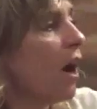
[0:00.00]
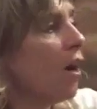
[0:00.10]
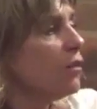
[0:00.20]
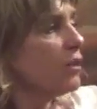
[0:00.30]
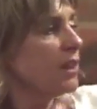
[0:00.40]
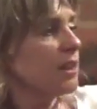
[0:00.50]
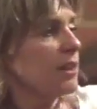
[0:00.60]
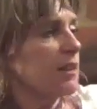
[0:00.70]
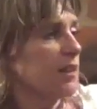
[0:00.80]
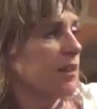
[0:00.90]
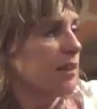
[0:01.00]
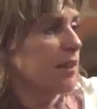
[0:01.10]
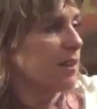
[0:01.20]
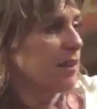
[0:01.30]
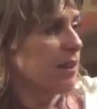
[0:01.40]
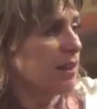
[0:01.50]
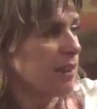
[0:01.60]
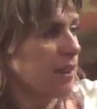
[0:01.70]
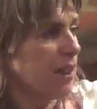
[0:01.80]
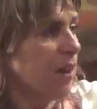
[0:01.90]
Only
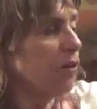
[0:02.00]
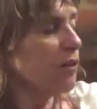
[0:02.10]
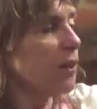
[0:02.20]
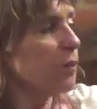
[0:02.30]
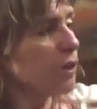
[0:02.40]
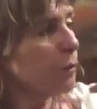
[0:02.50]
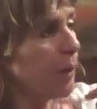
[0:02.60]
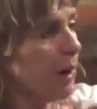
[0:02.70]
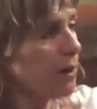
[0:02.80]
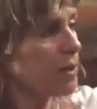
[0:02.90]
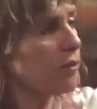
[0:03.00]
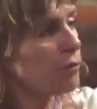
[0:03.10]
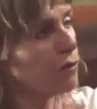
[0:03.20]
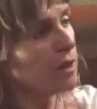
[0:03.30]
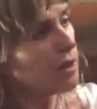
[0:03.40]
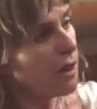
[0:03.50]
when you pass through these